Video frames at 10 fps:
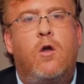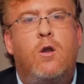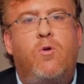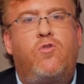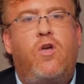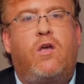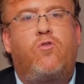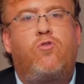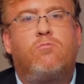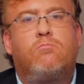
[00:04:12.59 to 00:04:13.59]
Number
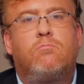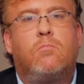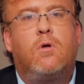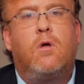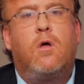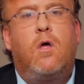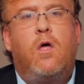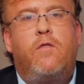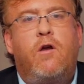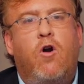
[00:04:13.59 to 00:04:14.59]
6,
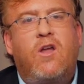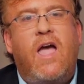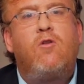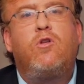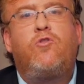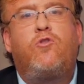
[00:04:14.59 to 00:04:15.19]
there are countless